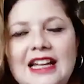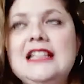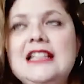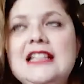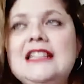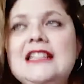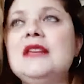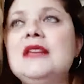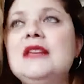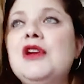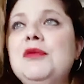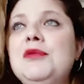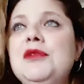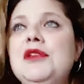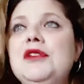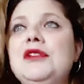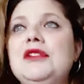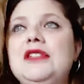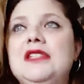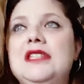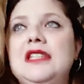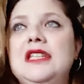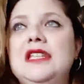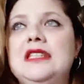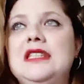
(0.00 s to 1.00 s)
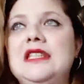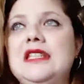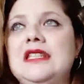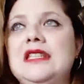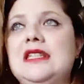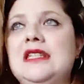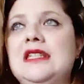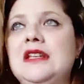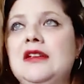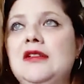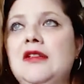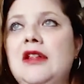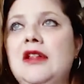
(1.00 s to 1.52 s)
in some communities it
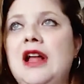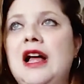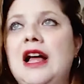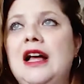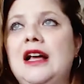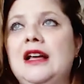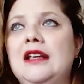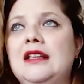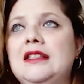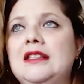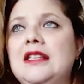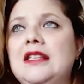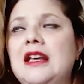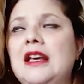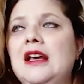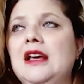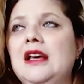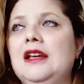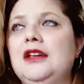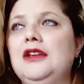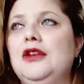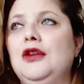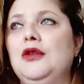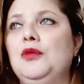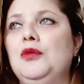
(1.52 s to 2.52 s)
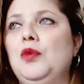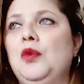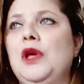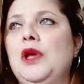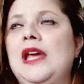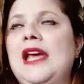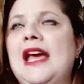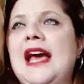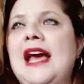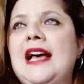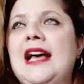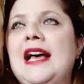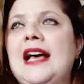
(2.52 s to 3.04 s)
still has, you know,
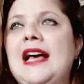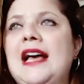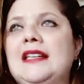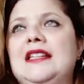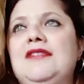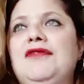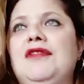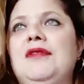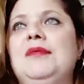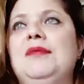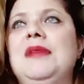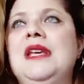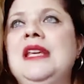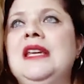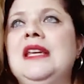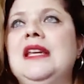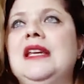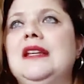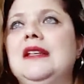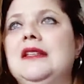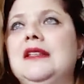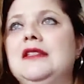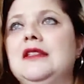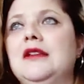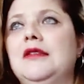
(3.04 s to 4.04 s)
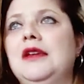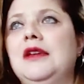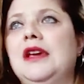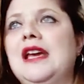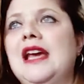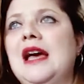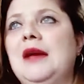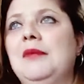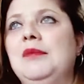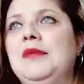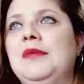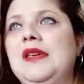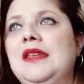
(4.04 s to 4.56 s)
it has different meanings. So it
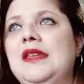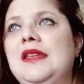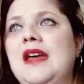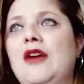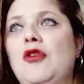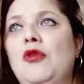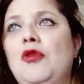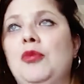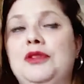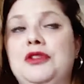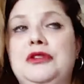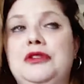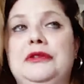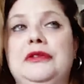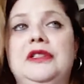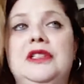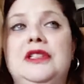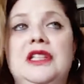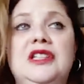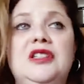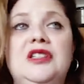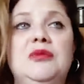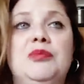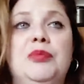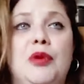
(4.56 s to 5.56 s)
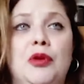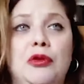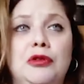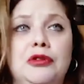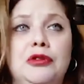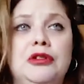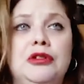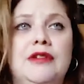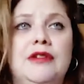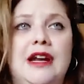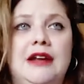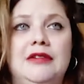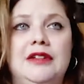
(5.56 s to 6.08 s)
can be that opportunity to
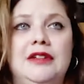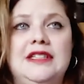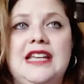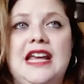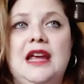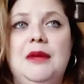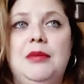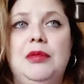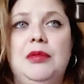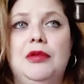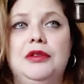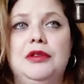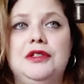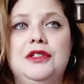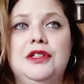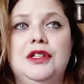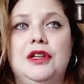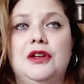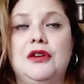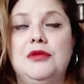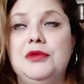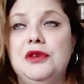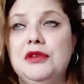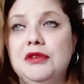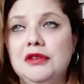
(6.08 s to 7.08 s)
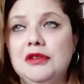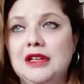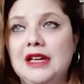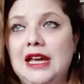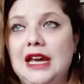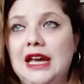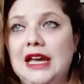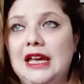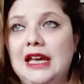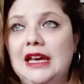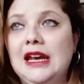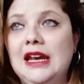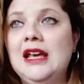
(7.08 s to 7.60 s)
bond around a table and to
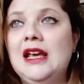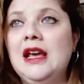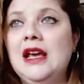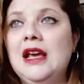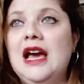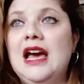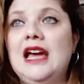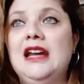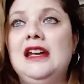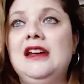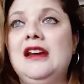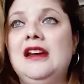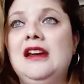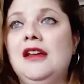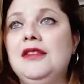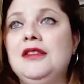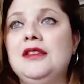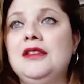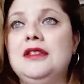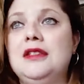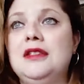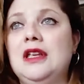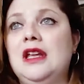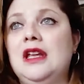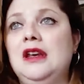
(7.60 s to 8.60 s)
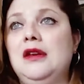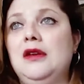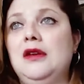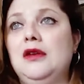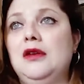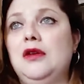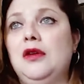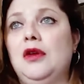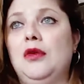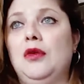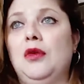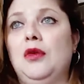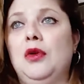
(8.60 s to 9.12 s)
communicate. And in others, in
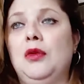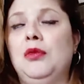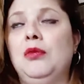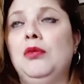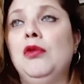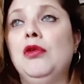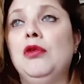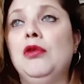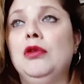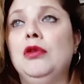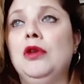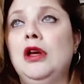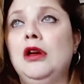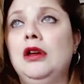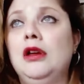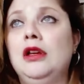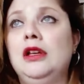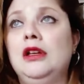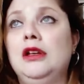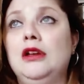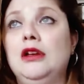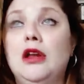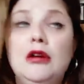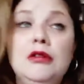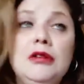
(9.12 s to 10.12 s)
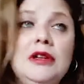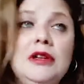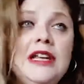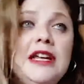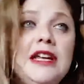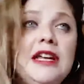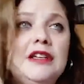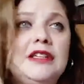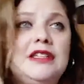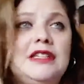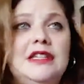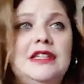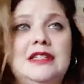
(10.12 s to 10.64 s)
lonelier
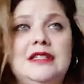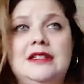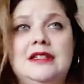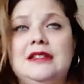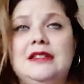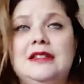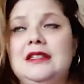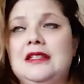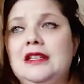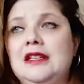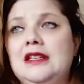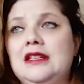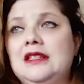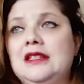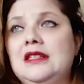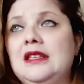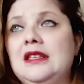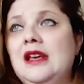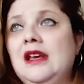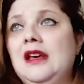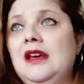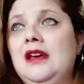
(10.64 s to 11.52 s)
existences,